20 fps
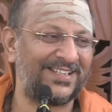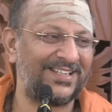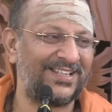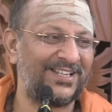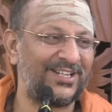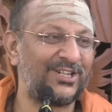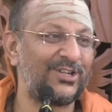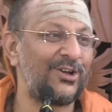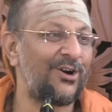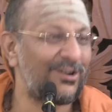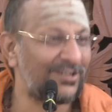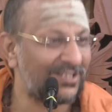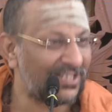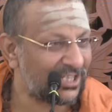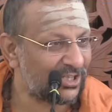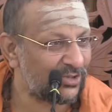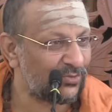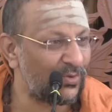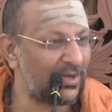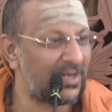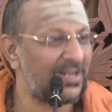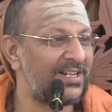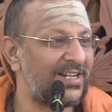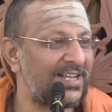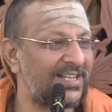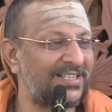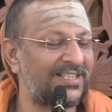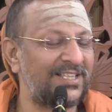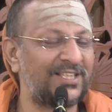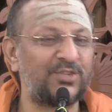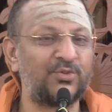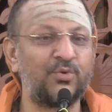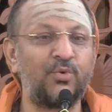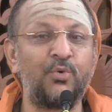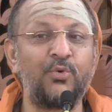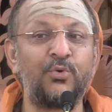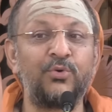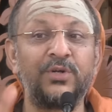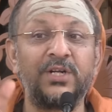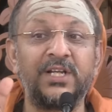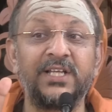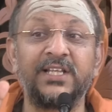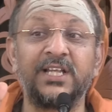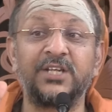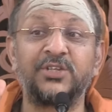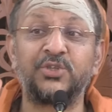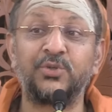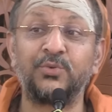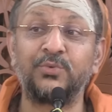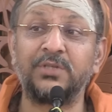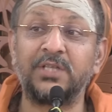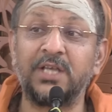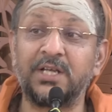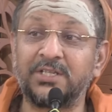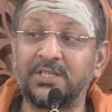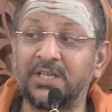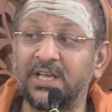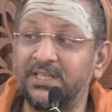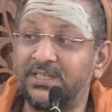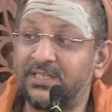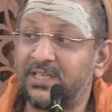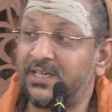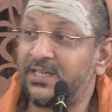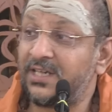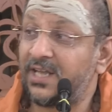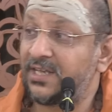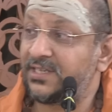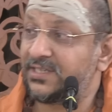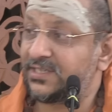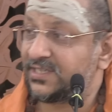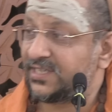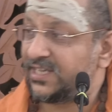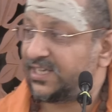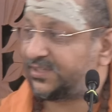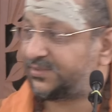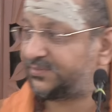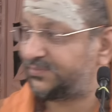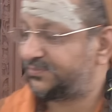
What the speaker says: nor this world exists, only that Shuddha Chaitanya is there.